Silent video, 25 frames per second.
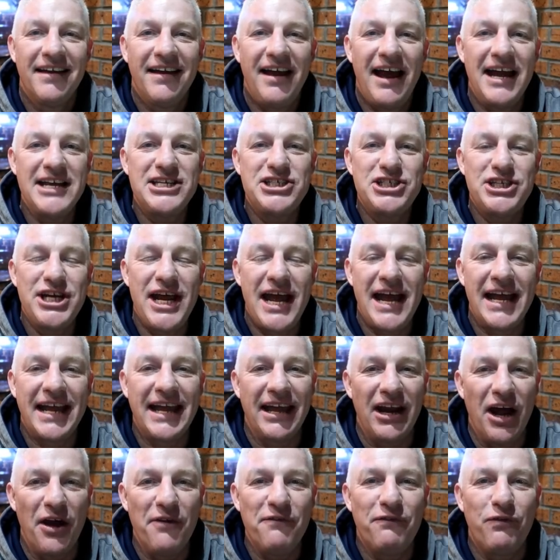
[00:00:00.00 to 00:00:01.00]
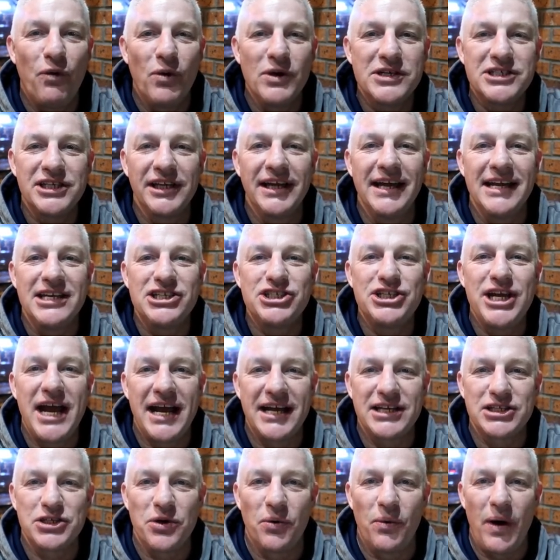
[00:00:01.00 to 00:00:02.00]
I check, and unfortunately it
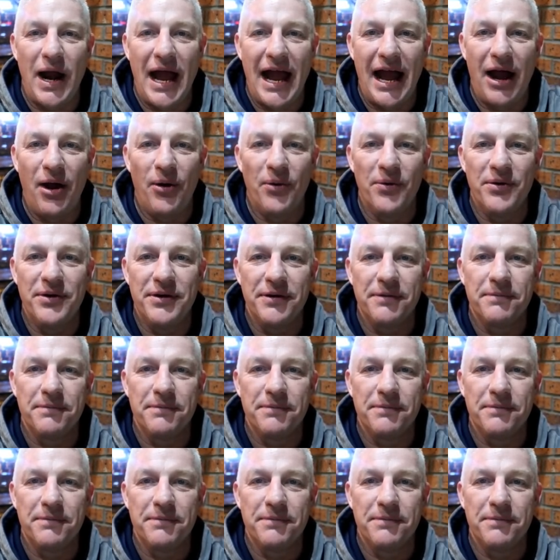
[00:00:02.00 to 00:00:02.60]
checks around.